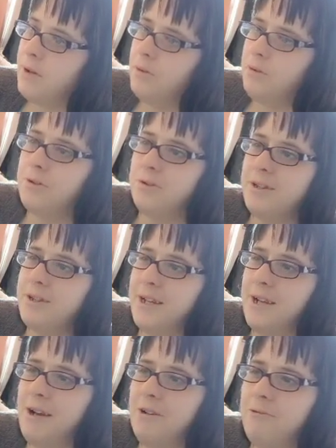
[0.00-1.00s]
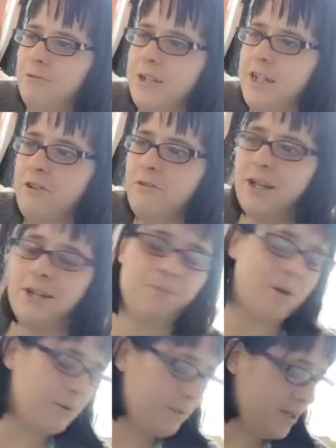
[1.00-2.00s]
was gonna say health regenerating,
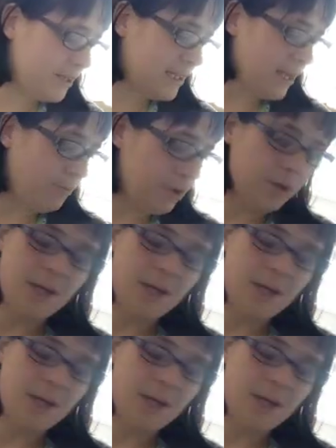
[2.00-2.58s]
but I mean stamina.